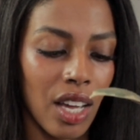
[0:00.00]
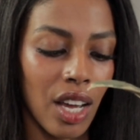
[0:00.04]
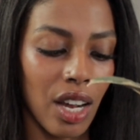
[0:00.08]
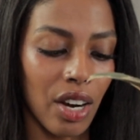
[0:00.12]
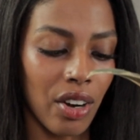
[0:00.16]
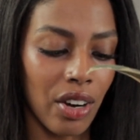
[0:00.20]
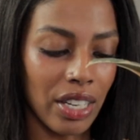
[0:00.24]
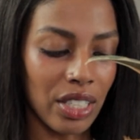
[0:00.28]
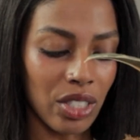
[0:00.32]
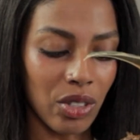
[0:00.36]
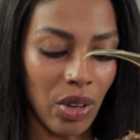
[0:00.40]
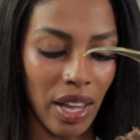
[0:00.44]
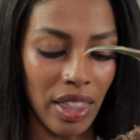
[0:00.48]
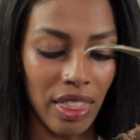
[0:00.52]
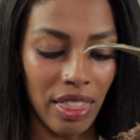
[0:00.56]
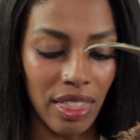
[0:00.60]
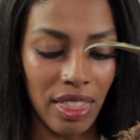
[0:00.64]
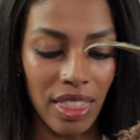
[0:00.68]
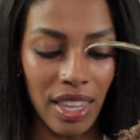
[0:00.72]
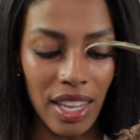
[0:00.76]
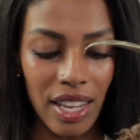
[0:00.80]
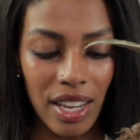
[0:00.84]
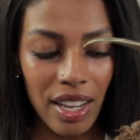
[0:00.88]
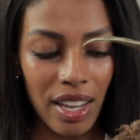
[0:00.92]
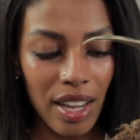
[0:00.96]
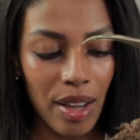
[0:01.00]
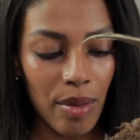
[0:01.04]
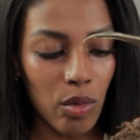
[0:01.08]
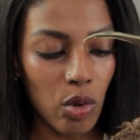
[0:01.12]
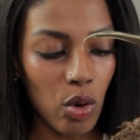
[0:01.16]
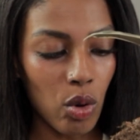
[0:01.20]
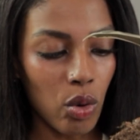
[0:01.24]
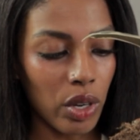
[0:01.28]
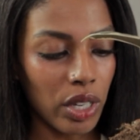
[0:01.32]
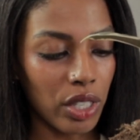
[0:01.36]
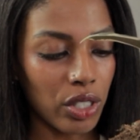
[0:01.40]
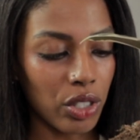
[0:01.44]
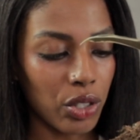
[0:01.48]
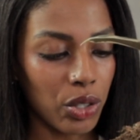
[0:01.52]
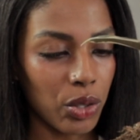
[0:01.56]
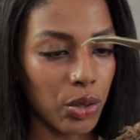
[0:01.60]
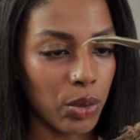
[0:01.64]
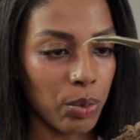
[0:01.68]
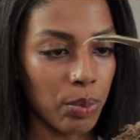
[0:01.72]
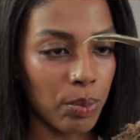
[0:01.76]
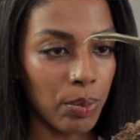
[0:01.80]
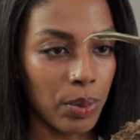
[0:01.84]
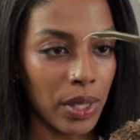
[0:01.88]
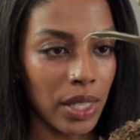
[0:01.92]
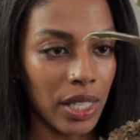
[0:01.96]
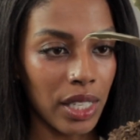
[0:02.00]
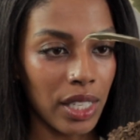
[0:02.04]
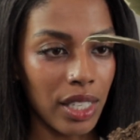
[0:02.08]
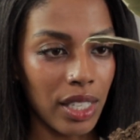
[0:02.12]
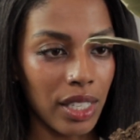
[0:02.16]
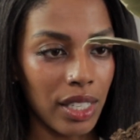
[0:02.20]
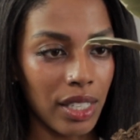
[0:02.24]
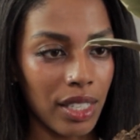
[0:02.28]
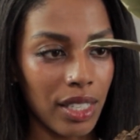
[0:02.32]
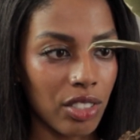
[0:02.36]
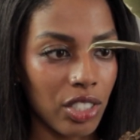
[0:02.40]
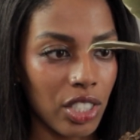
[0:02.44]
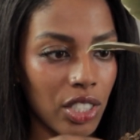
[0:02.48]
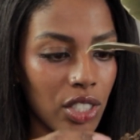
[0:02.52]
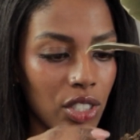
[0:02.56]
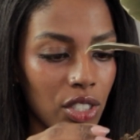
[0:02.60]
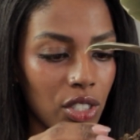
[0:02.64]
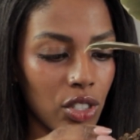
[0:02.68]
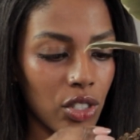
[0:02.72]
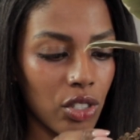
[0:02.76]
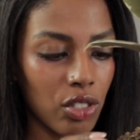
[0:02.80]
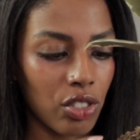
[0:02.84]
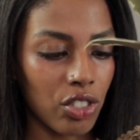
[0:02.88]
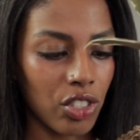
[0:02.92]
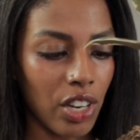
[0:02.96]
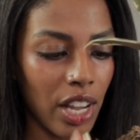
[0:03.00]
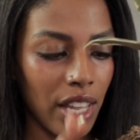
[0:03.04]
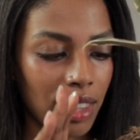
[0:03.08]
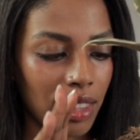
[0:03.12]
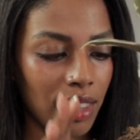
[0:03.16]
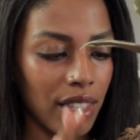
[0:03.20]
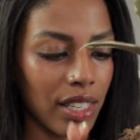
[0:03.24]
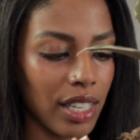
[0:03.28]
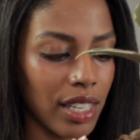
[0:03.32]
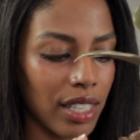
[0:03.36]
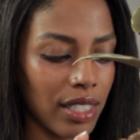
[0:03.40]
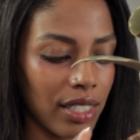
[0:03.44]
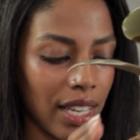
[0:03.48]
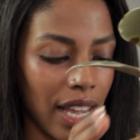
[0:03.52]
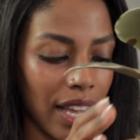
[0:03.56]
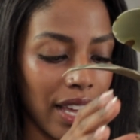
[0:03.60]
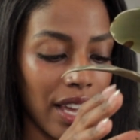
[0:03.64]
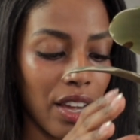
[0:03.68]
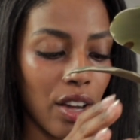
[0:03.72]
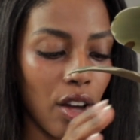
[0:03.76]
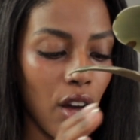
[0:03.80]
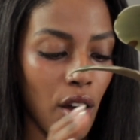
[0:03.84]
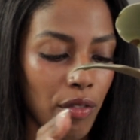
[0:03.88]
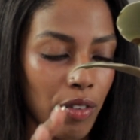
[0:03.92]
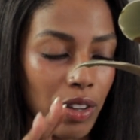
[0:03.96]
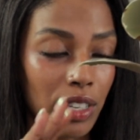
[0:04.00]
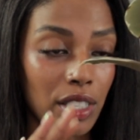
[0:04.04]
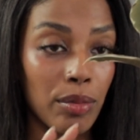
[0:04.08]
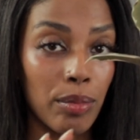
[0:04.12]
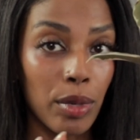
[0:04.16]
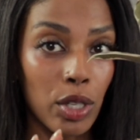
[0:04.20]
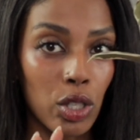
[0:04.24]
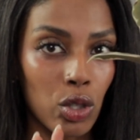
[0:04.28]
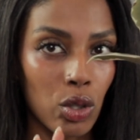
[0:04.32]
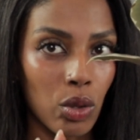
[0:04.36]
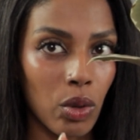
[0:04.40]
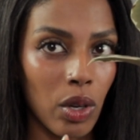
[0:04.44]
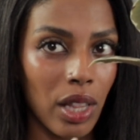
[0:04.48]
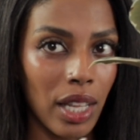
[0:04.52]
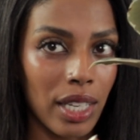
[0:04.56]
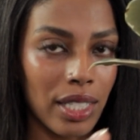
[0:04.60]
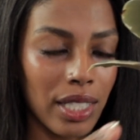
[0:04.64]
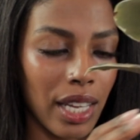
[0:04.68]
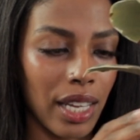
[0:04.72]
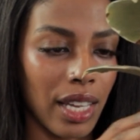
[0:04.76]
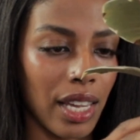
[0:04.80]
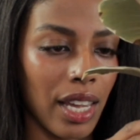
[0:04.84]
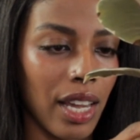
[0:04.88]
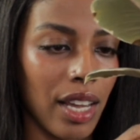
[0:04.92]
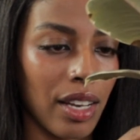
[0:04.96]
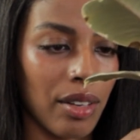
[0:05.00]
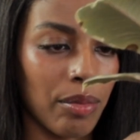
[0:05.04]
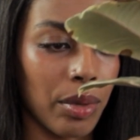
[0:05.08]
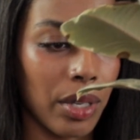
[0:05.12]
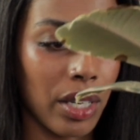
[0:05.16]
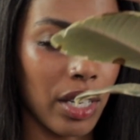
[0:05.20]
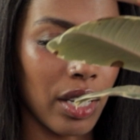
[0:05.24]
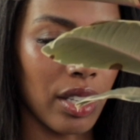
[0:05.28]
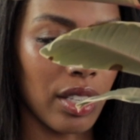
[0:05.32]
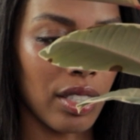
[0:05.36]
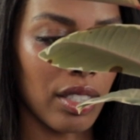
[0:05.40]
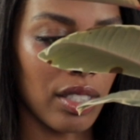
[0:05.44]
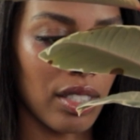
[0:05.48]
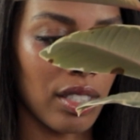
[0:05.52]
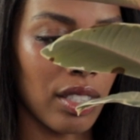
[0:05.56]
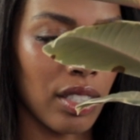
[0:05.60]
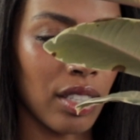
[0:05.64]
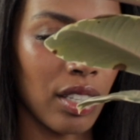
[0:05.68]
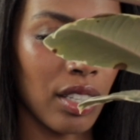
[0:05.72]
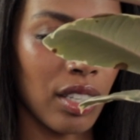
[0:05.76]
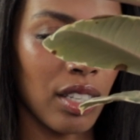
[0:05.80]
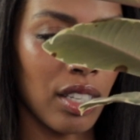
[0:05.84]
All right, so I think I'm going to be just gently taking off as much soil as I can because